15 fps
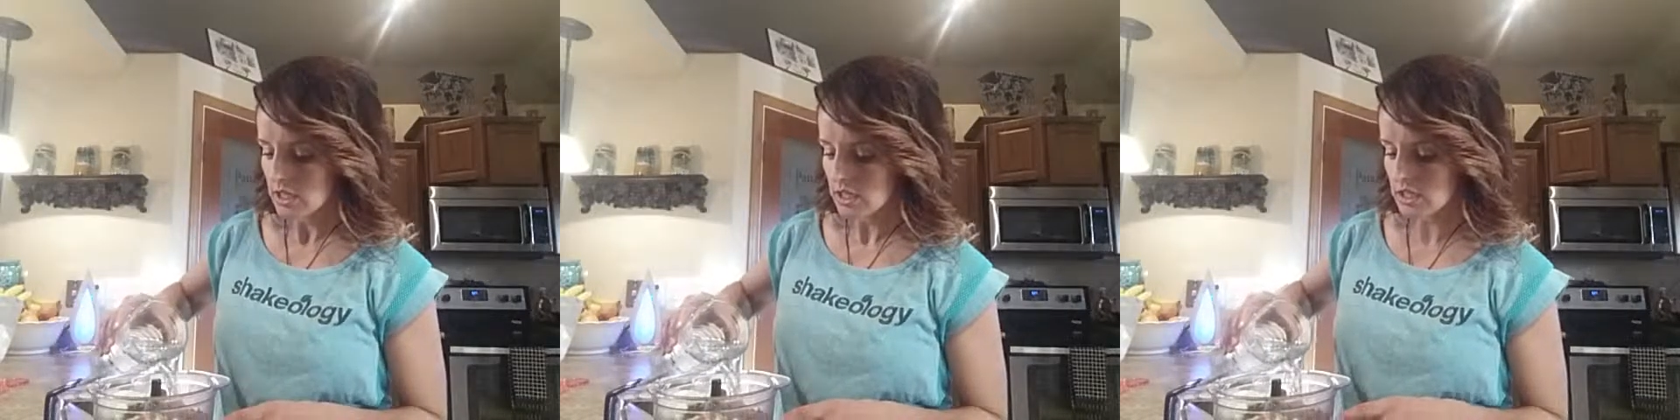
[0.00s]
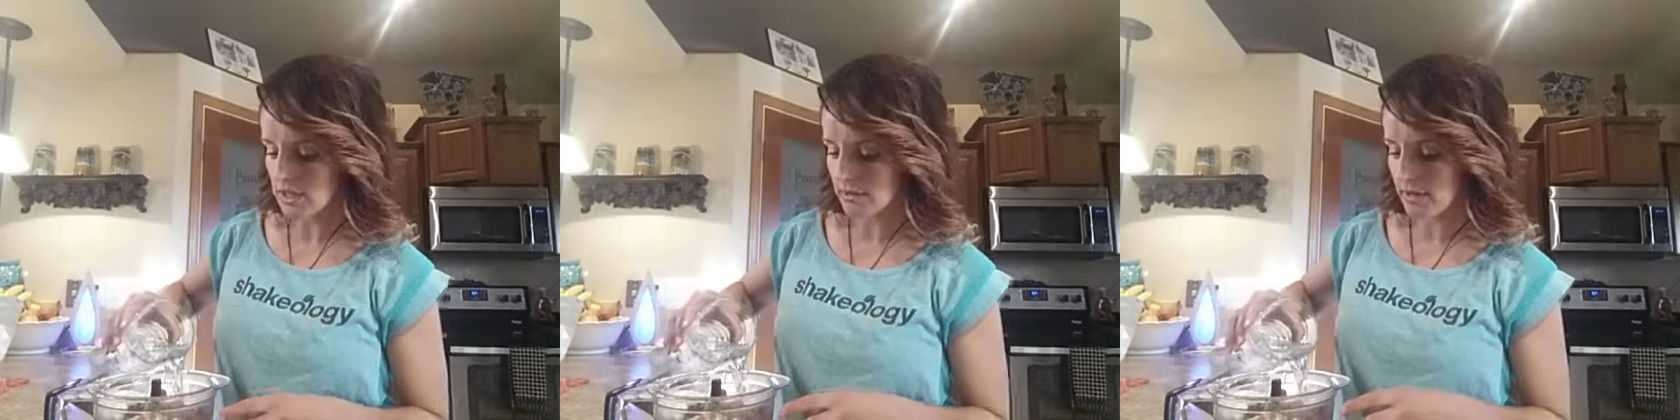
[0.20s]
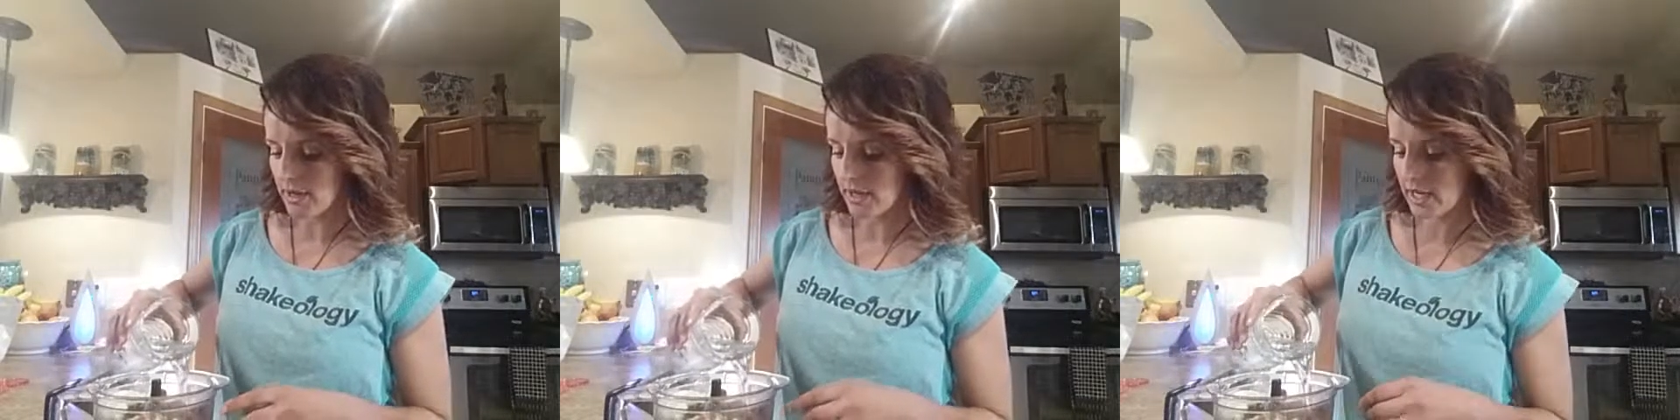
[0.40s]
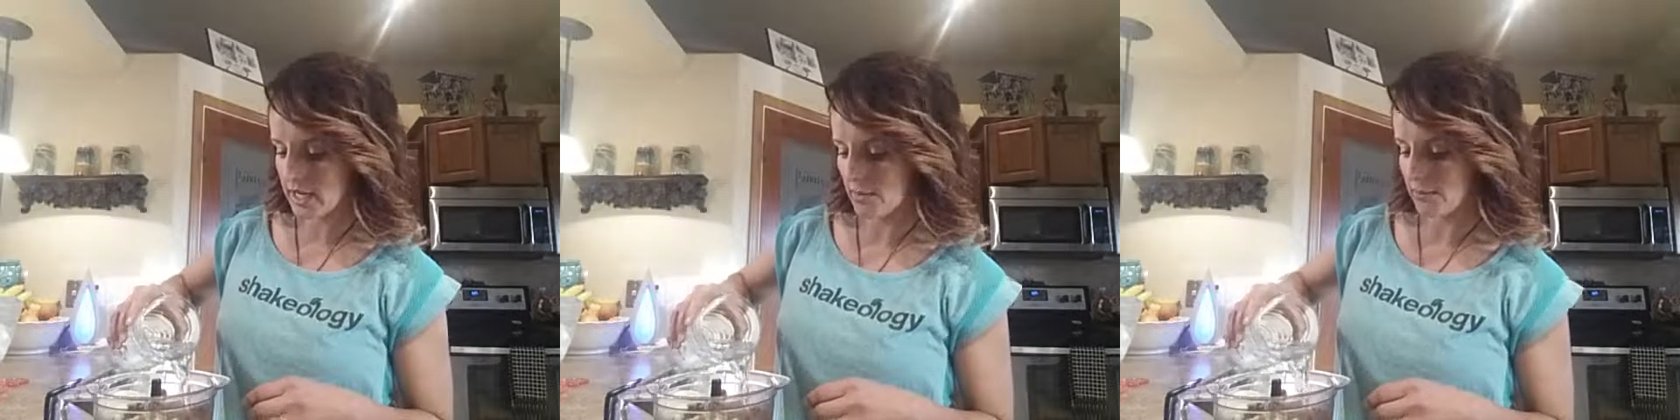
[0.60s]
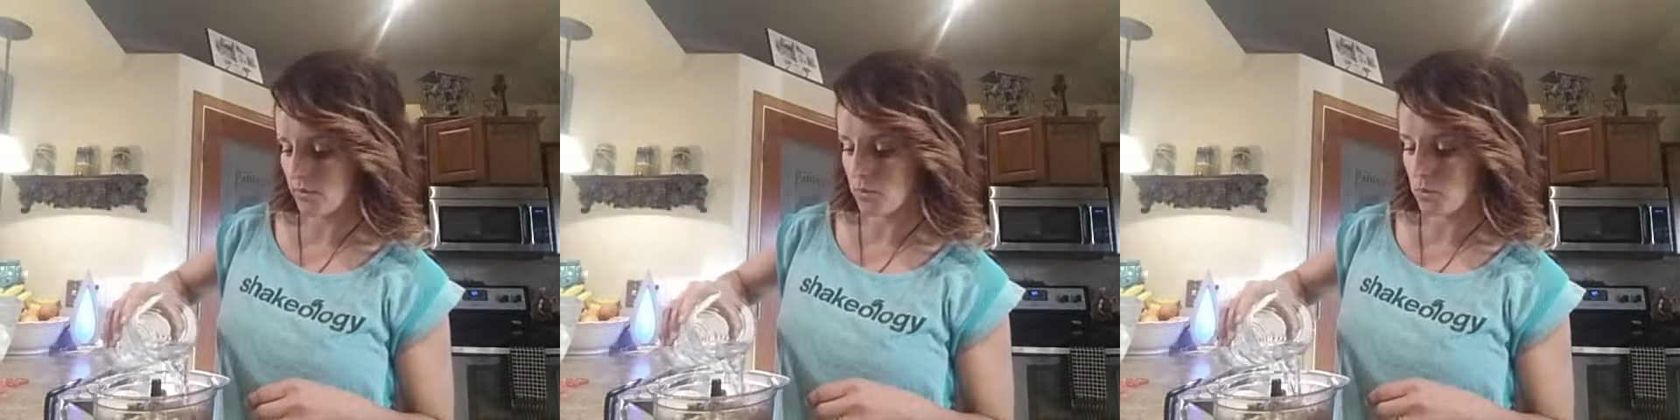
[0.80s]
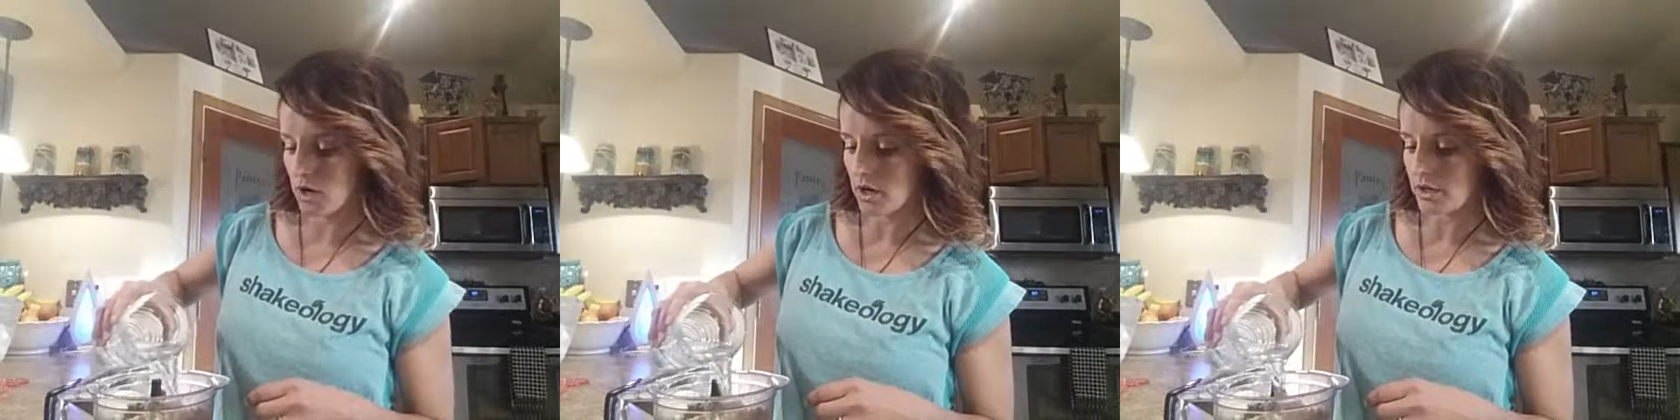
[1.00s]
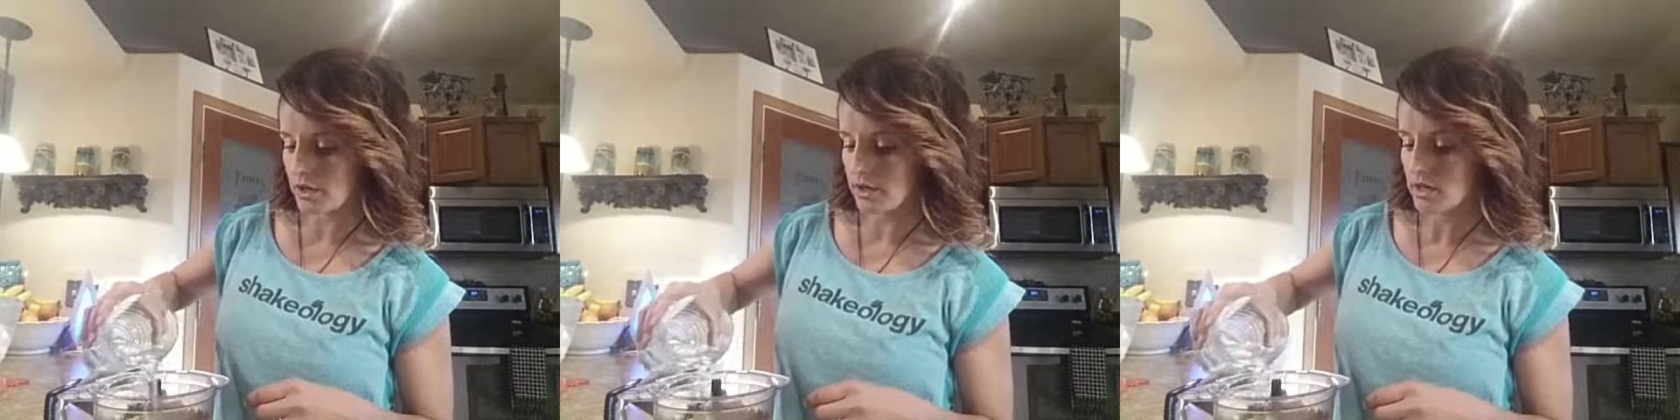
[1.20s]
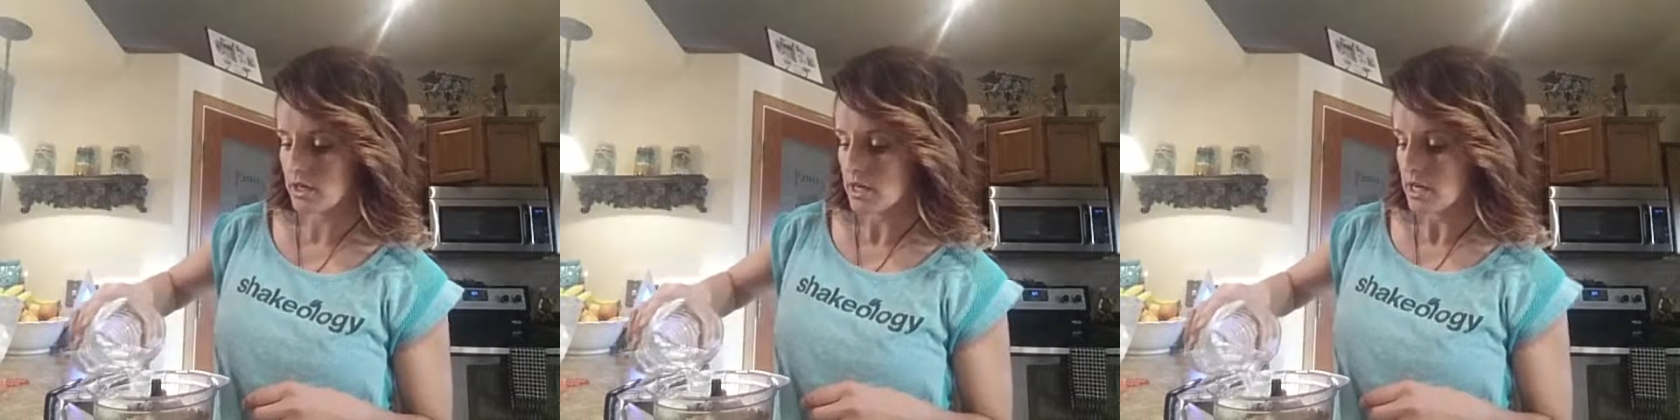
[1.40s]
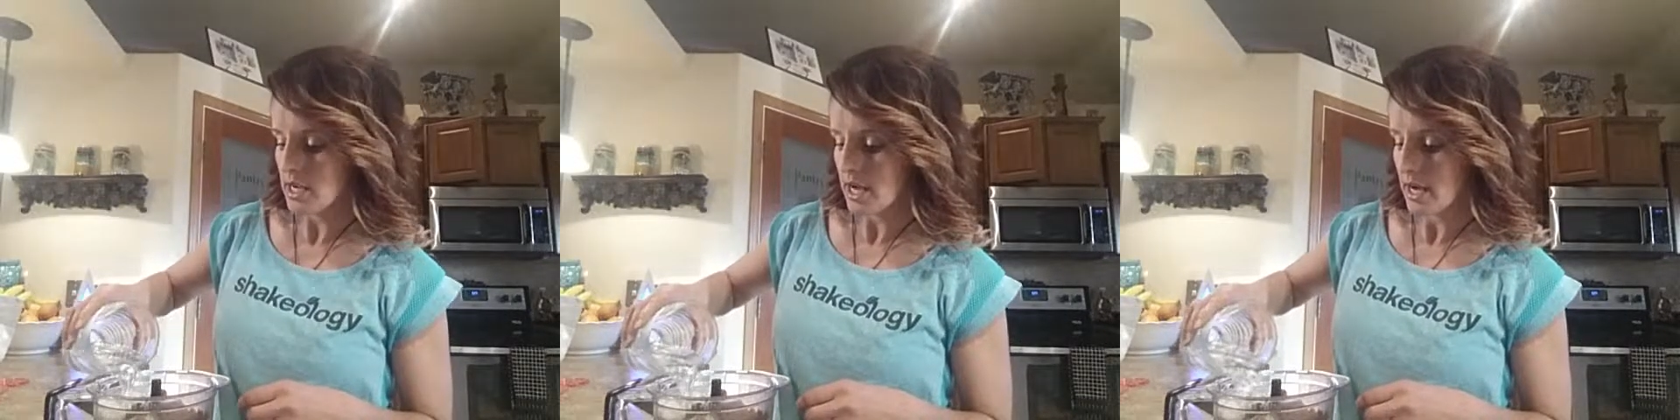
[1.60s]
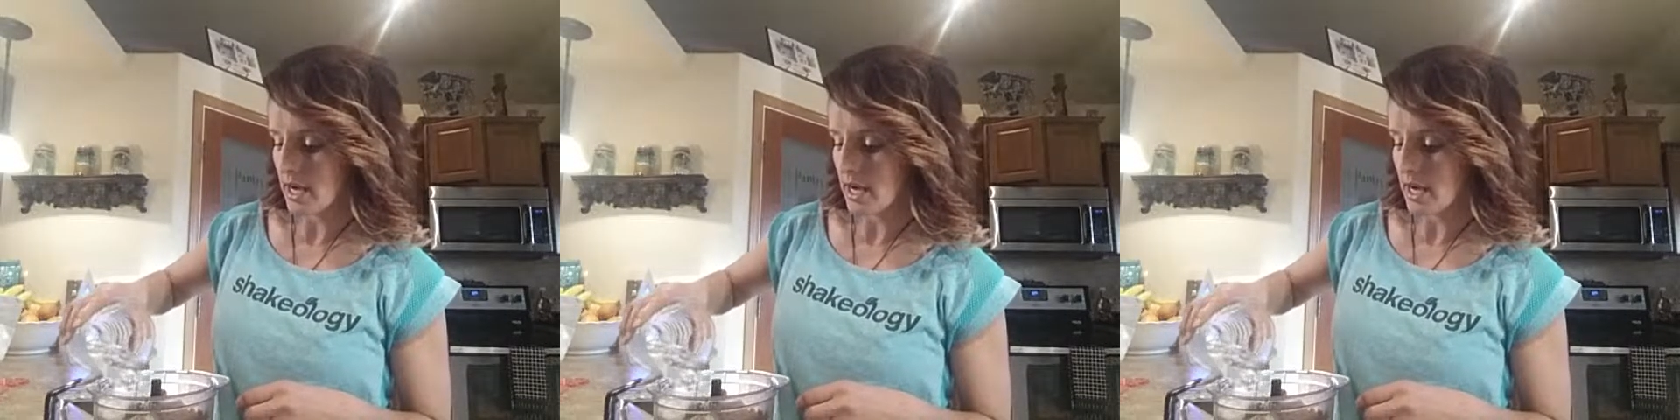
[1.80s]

Just about 1 cup of water